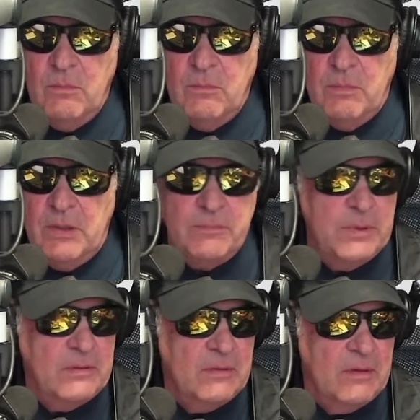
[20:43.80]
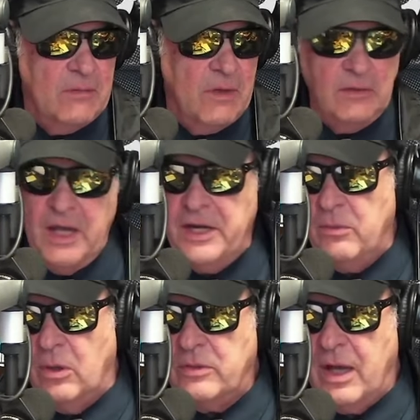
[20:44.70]
I just saw you. A lady
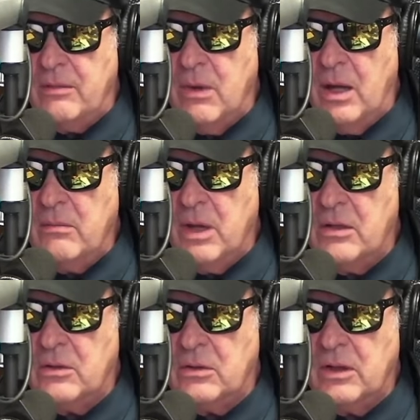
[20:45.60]
wrote that, My Girl.